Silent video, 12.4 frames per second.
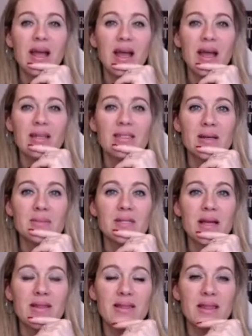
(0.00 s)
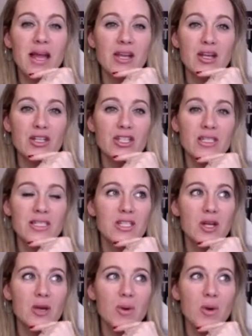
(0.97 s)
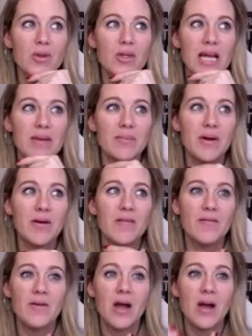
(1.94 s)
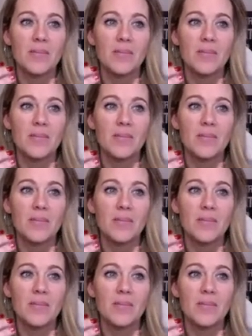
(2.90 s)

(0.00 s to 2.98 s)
And sometimes, and you're both the type of